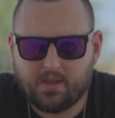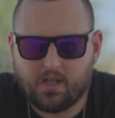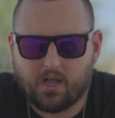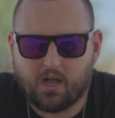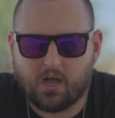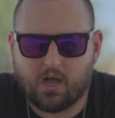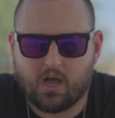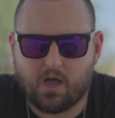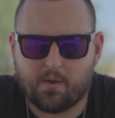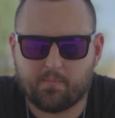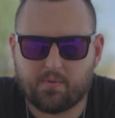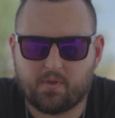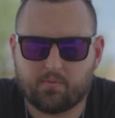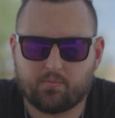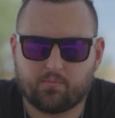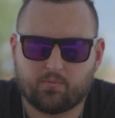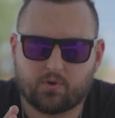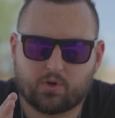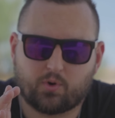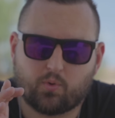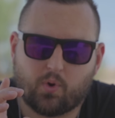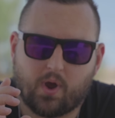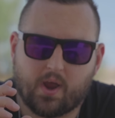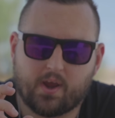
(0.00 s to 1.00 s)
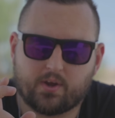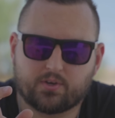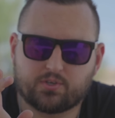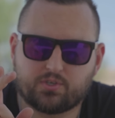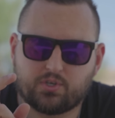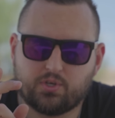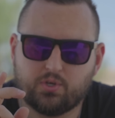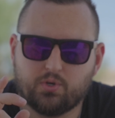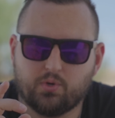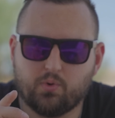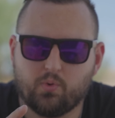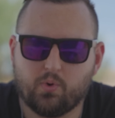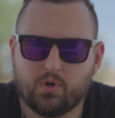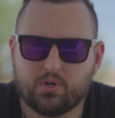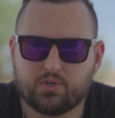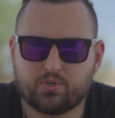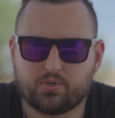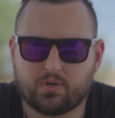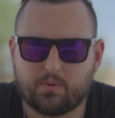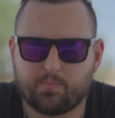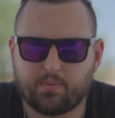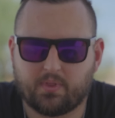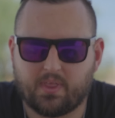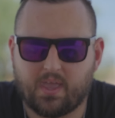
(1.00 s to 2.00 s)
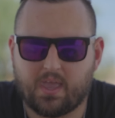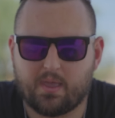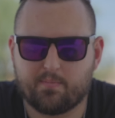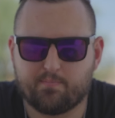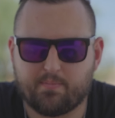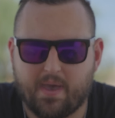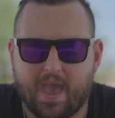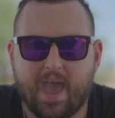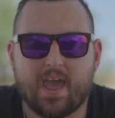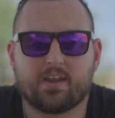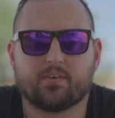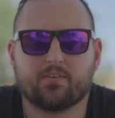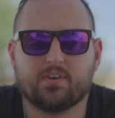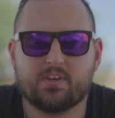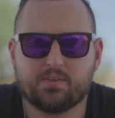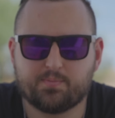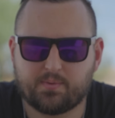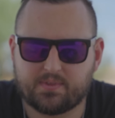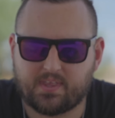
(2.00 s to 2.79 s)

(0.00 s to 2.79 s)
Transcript: It requires 2 AAA batteries,